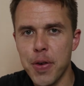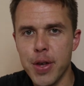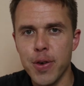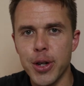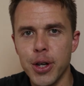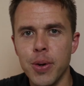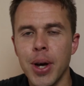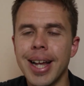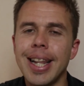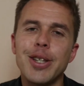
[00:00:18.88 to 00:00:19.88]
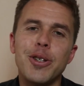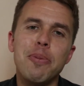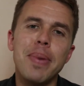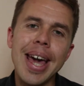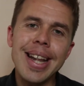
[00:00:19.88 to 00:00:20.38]
further ado, let's
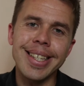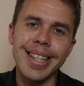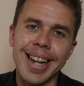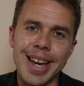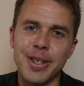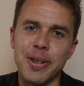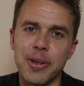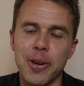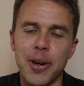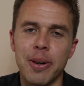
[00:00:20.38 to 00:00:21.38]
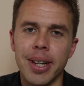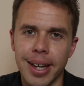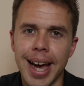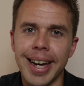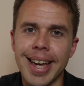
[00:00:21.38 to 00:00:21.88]
jump into today's tutorial
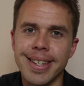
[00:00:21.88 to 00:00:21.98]
and get